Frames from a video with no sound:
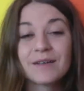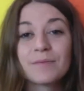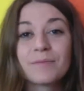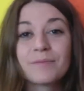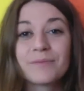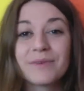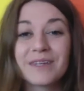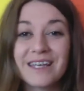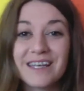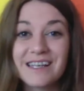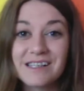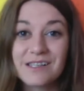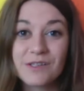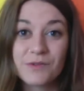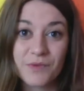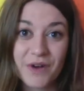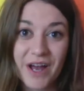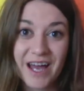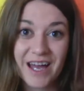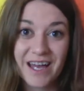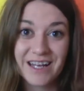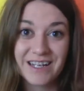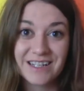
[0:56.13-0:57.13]
please
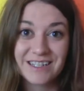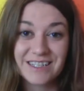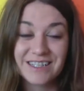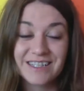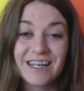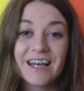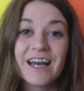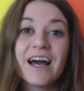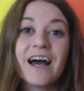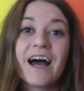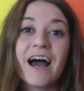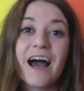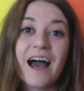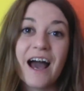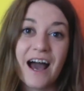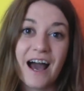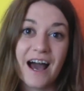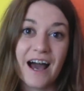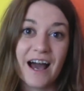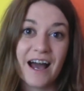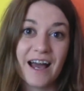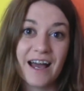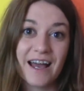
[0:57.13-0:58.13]
write
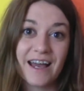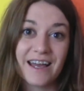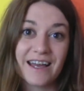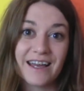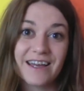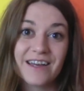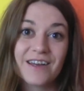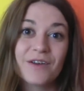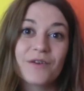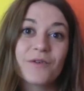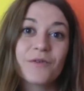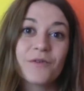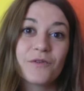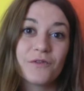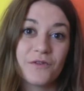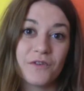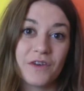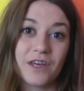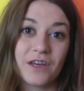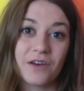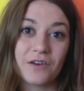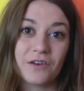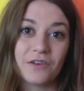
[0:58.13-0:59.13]
I
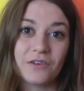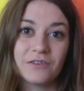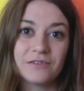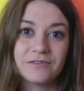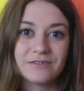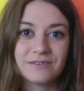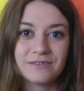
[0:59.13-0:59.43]
feel.